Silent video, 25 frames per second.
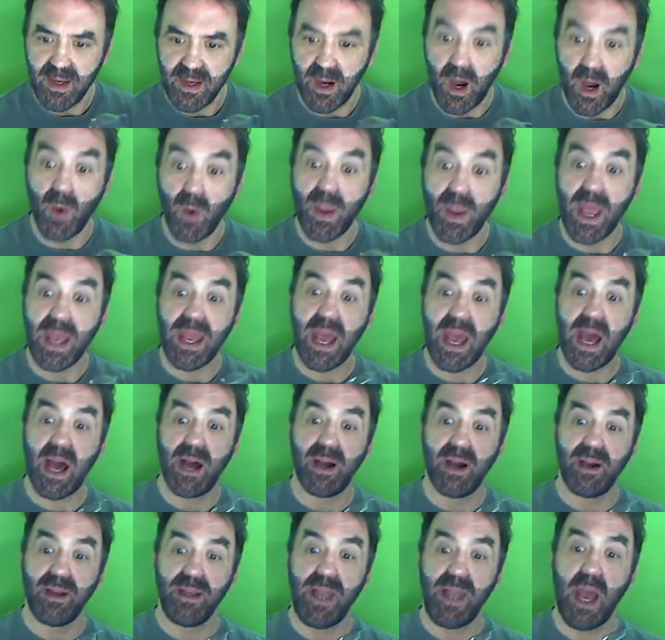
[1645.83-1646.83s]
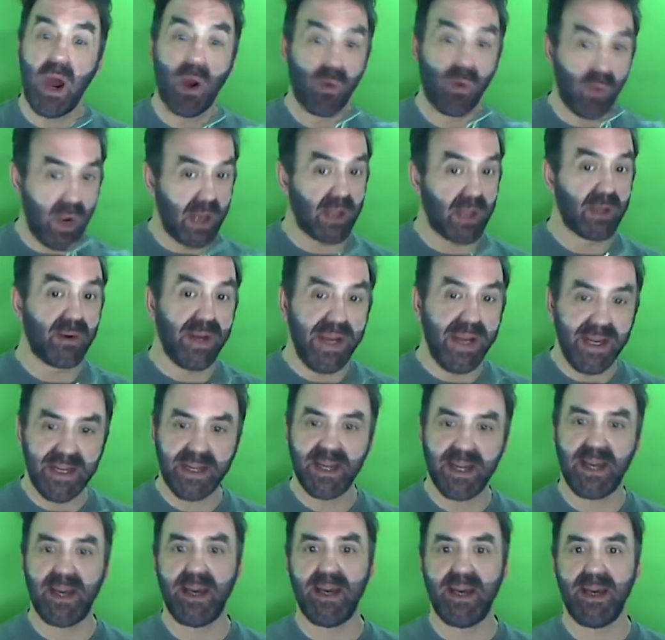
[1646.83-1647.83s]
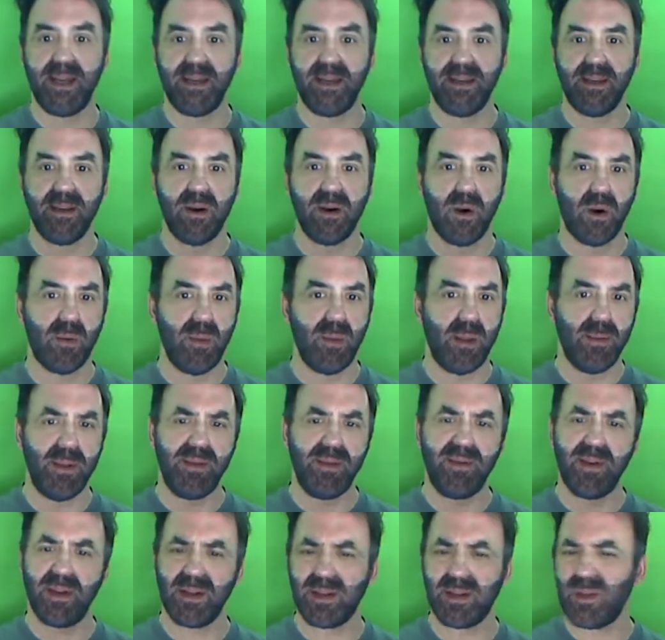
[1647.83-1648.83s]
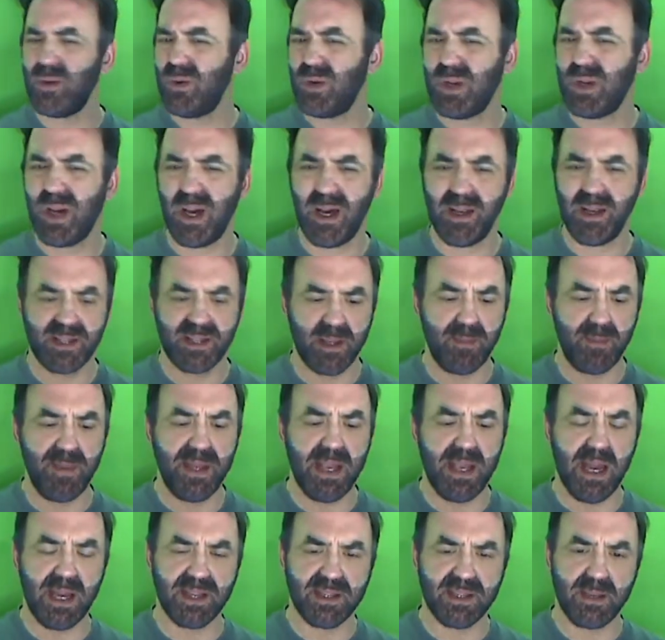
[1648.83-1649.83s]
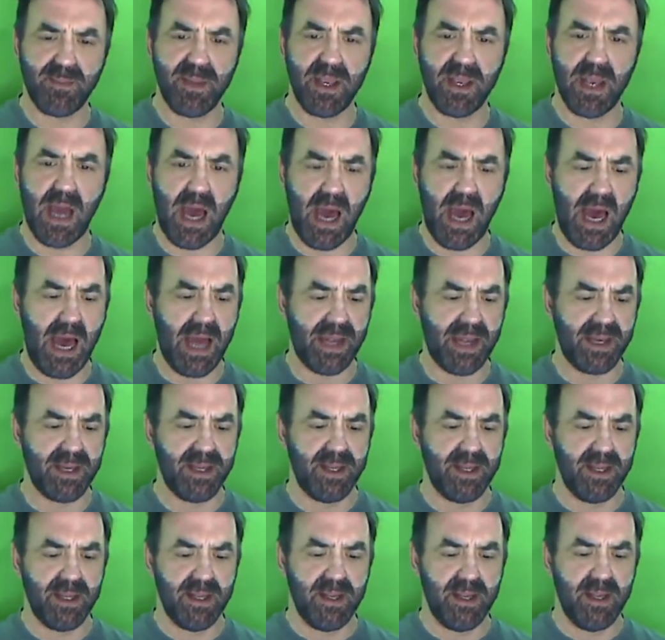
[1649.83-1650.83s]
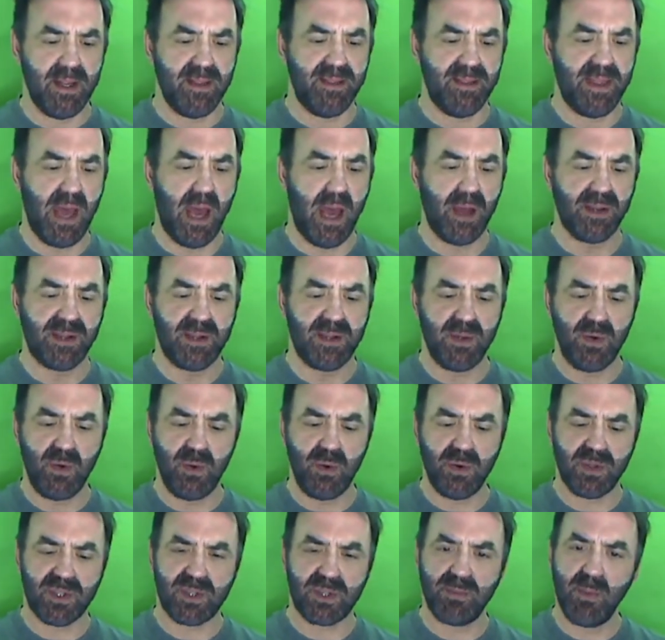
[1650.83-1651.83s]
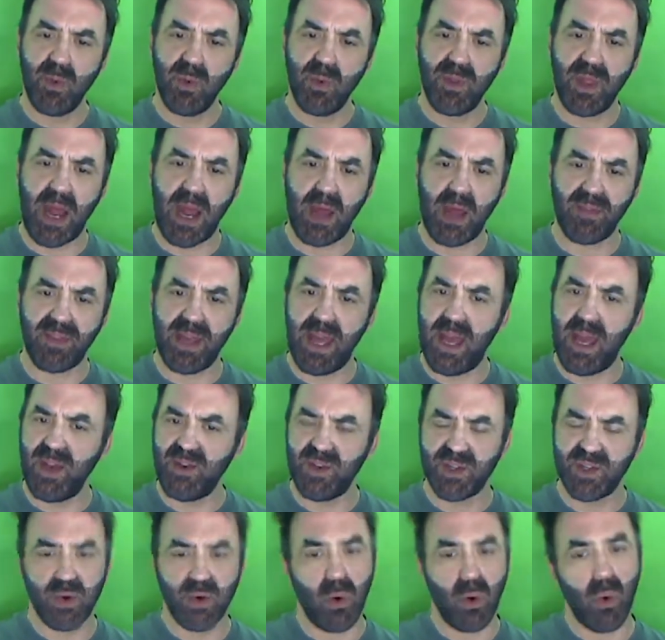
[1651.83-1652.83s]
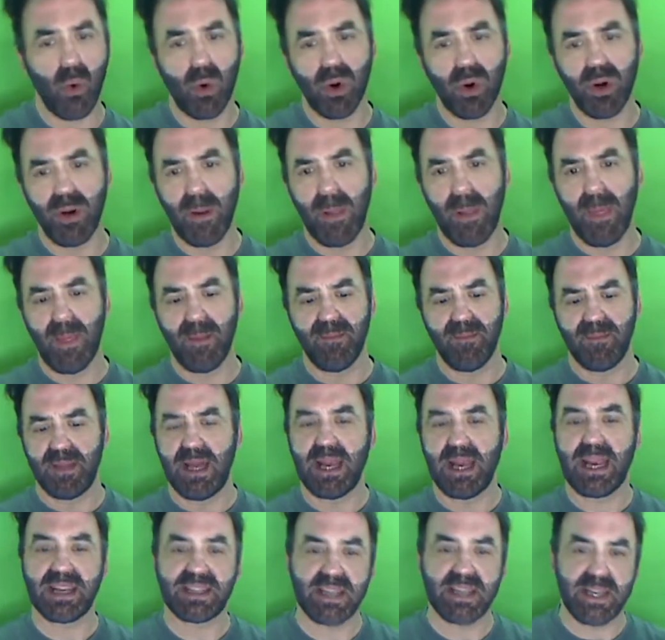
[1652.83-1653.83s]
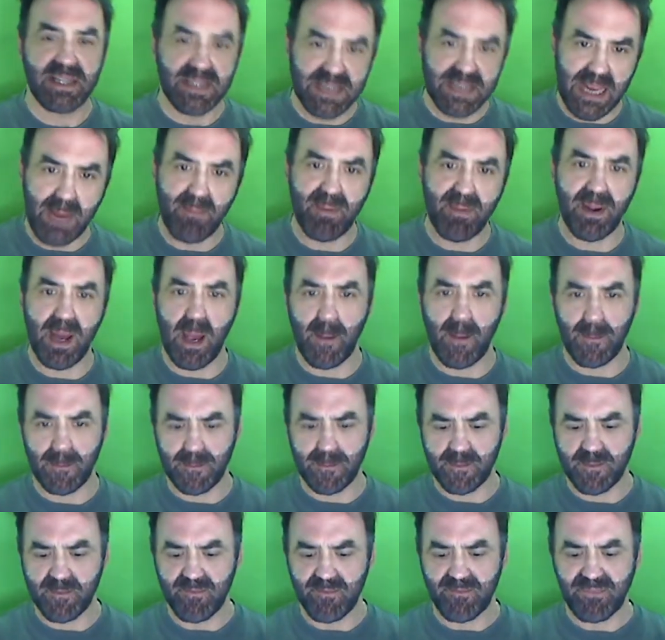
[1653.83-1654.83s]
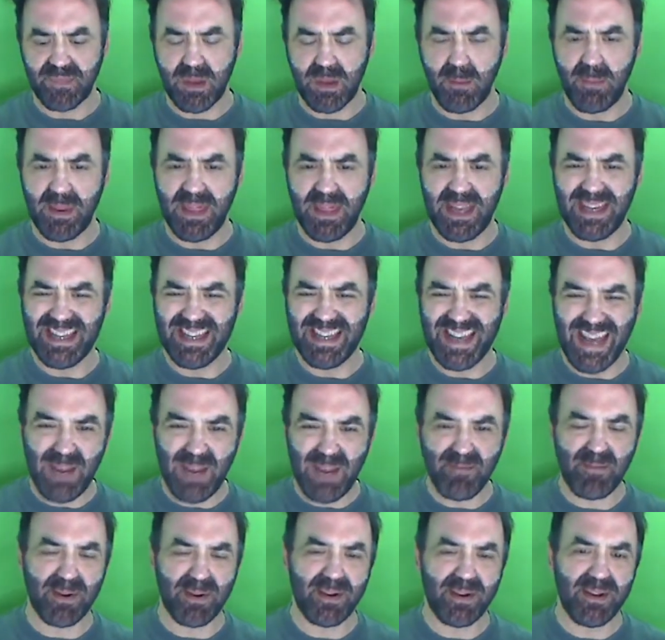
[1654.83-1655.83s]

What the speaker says: Oh yeah, a regular heat gun, or maybe even a glue gun, something hot that to smooth it out the edges, or like I said, tape it up. But then tape,